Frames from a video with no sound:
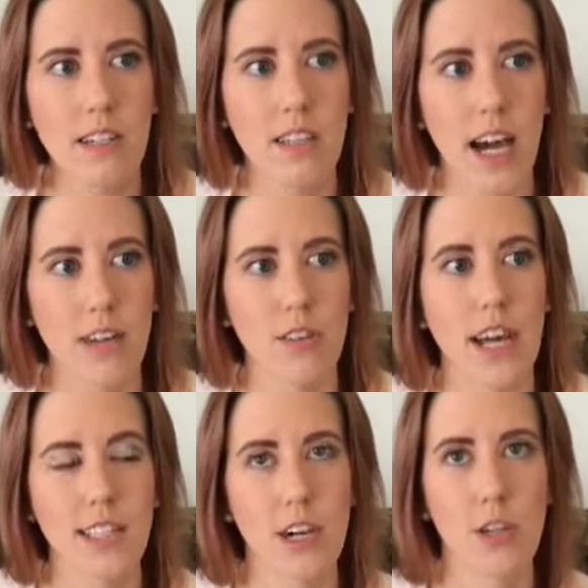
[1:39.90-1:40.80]
Because
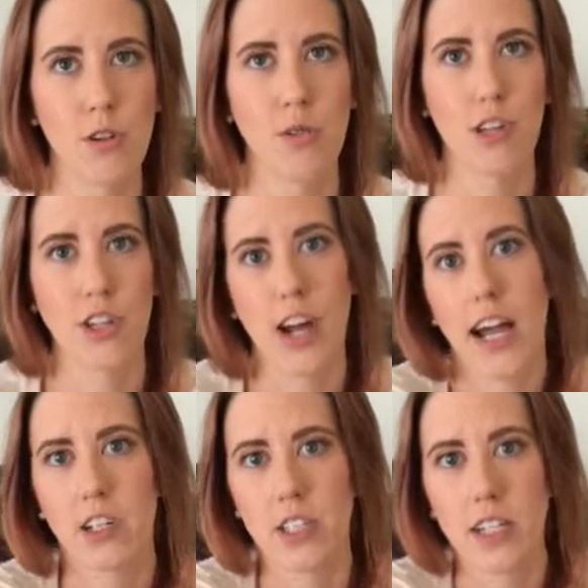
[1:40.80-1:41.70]
that's how you know that they're
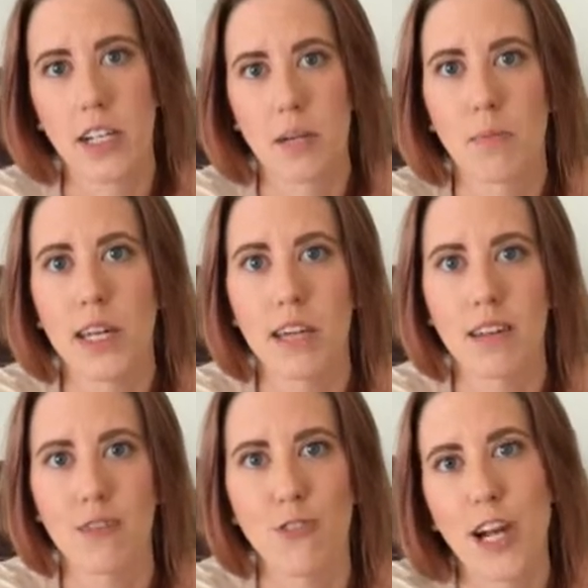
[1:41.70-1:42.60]
actually going to
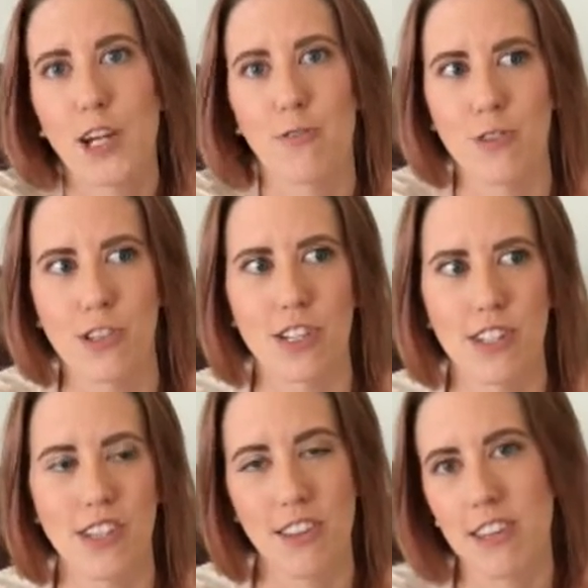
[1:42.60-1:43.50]
be fighting for
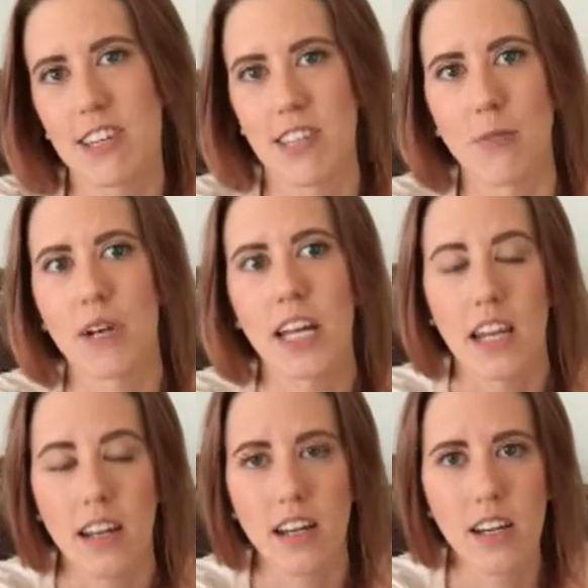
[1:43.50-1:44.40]
the things that we
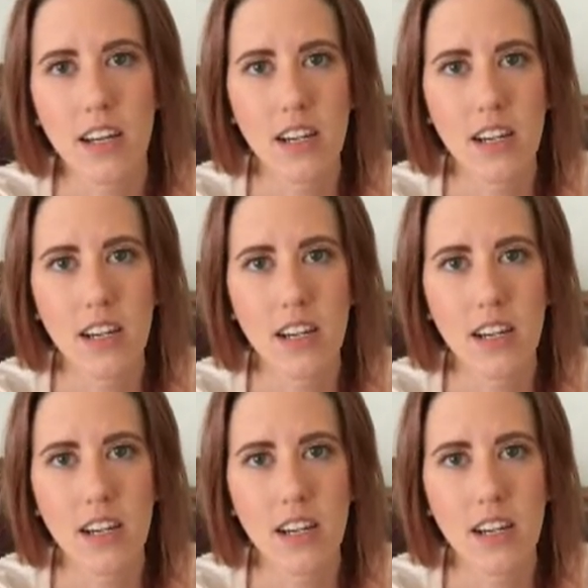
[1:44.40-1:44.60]
need.